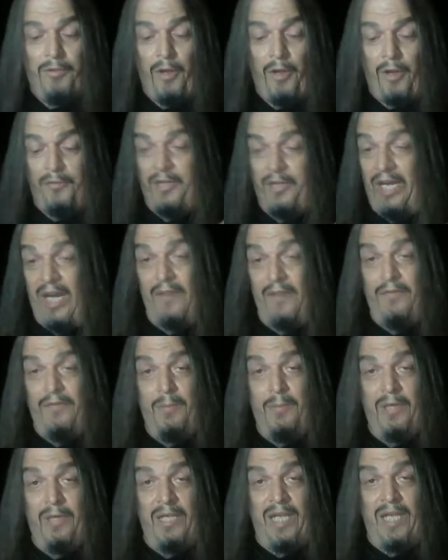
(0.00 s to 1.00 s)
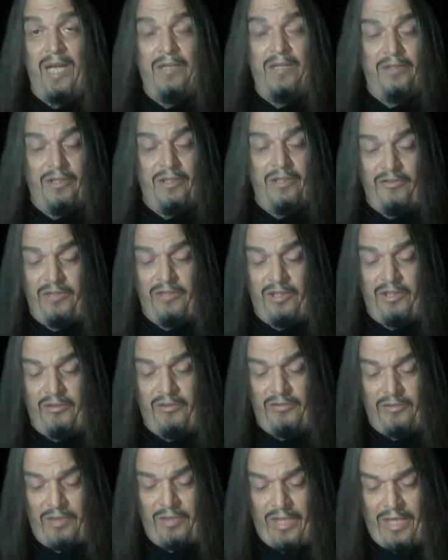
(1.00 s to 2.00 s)
thought that everybody had
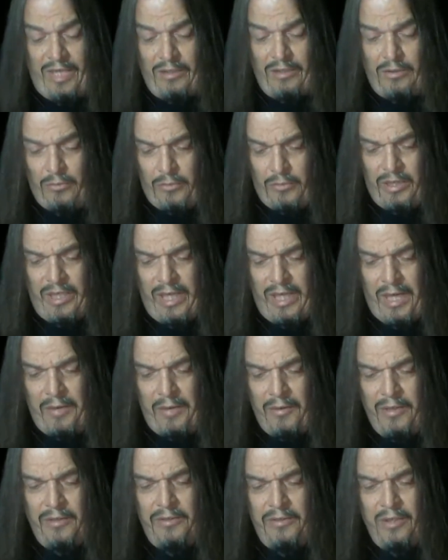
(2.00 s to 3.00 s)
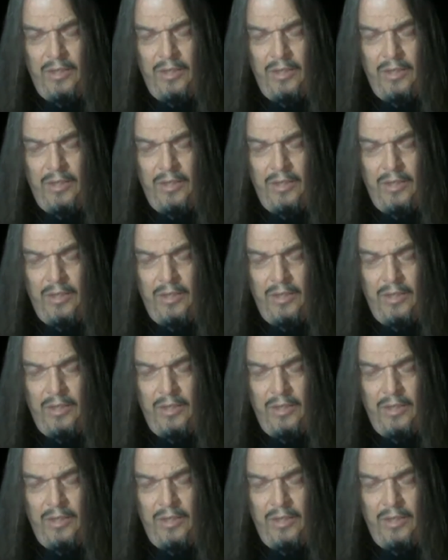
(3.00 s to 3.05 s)
these latent or inherent,